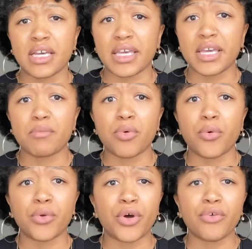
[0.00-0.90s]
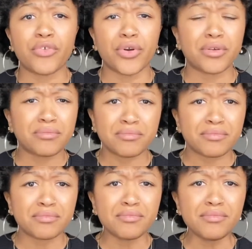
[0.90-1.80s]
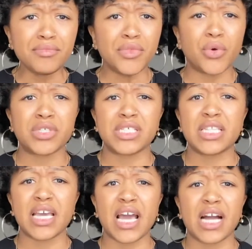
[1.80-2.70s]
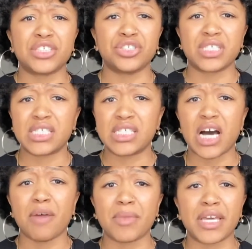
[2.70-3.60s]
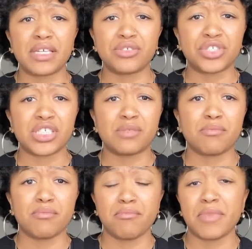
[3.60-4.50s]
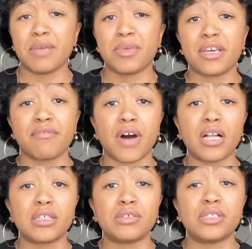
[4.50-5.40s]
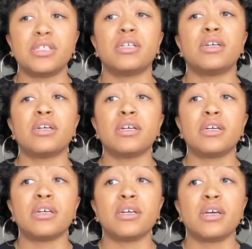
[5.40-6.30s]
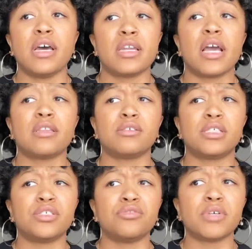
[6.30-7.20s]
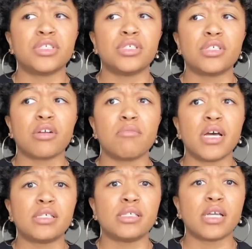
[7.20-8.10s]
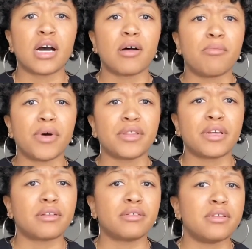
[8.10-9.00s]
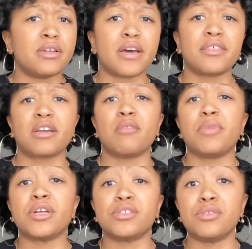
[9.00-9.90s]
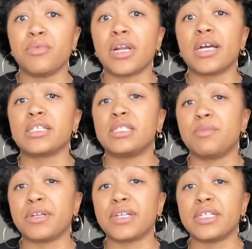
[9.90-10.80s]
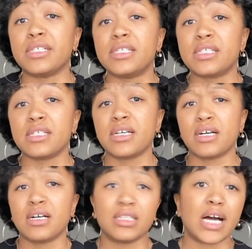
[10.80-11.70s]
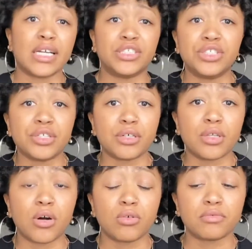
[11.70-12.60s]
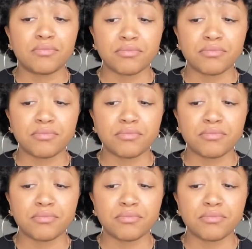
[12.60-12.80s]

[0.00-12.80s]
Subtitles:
get pulled over or did they actually stop me. It was just me being followed. And yeah, those situations are messed up, but they're nothing compared to what I experienced last year alone.